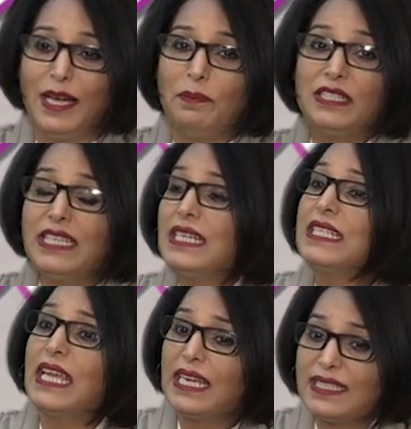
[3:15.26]
Gina,
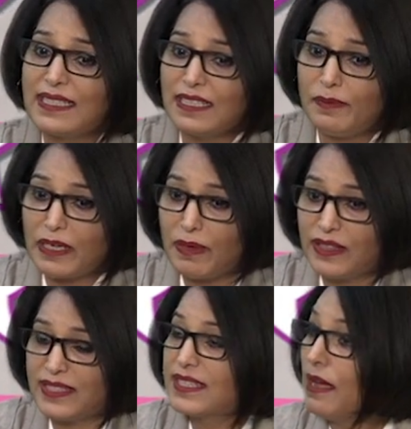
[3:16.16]
tell us a little bit about
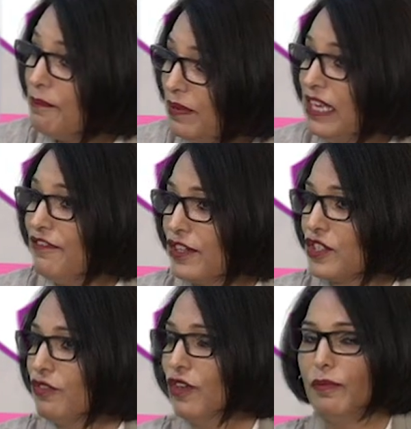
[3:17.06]
this company first
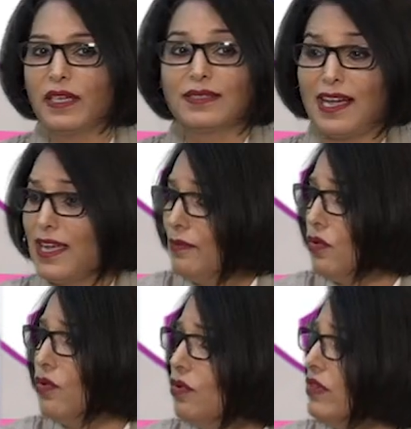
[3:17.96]
of all, because I am
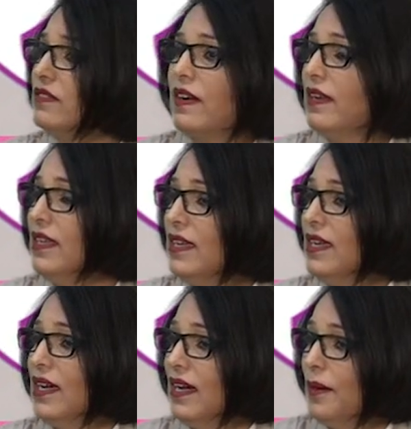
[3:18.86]
always very,
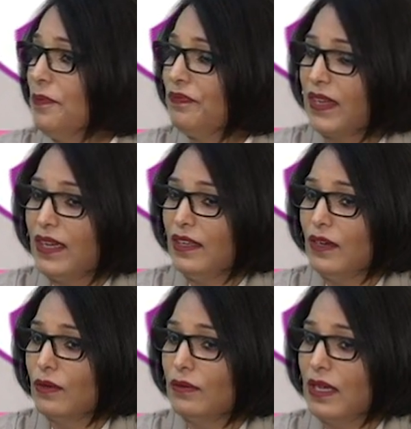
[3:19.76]

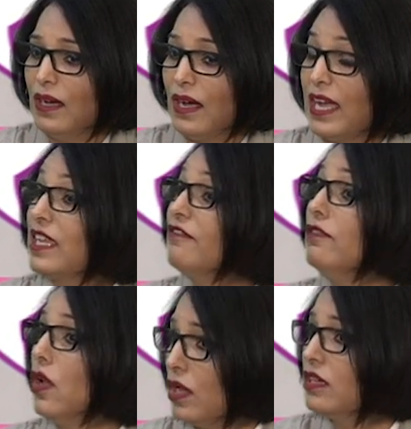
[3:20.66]
I give a
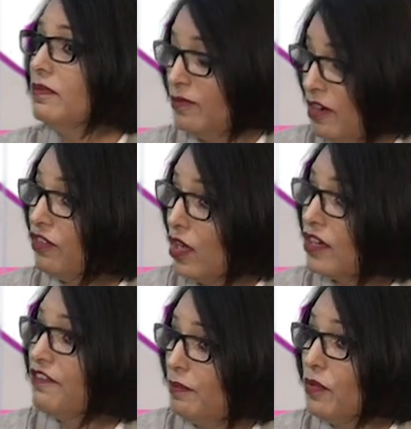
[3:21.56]
lot
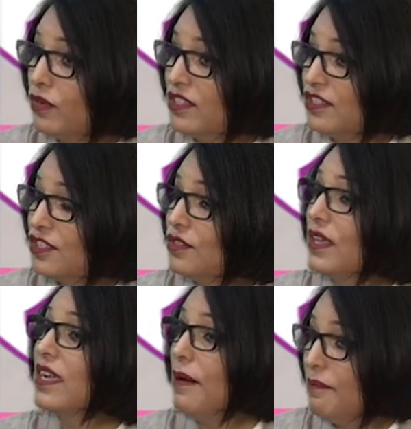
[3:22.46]
of importance to the
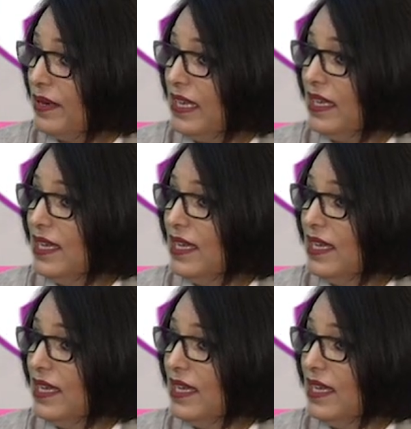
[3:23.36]
company,